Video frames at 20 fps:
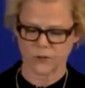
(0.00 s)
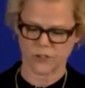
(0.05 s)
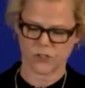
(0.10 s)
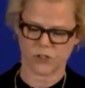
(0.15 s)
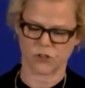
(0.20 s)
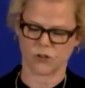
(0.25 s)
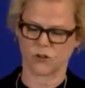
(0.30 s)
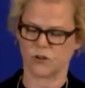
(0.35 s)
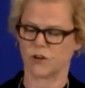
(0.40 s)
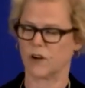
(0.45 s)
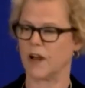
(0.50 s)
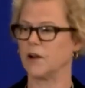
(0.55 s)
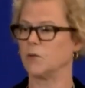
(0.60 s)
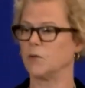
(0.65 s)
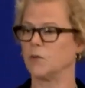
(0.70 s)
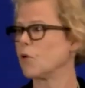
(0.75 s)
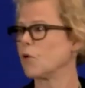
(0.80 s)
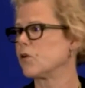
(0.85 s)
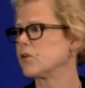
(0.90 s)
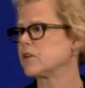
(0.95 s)
literature
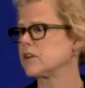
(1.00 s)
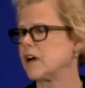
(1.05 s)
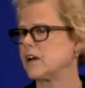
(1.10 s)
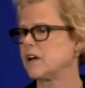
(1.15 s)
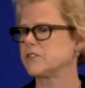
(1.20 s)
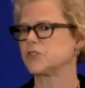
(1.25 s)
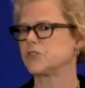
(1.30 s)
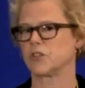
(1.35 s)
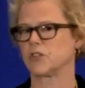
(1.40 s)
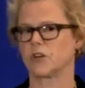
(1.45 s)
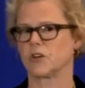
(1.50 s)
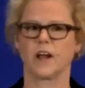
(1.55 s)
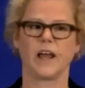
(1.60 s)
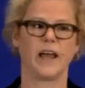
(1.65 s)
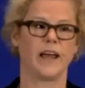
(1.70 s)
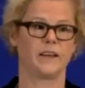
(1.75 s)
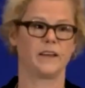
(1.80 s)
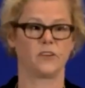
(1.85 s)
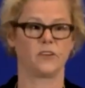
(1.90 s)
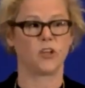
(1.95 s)
and world
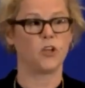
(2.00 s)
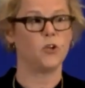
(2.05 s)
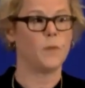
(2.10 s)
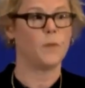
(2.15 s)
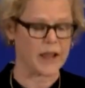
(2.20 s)
culture and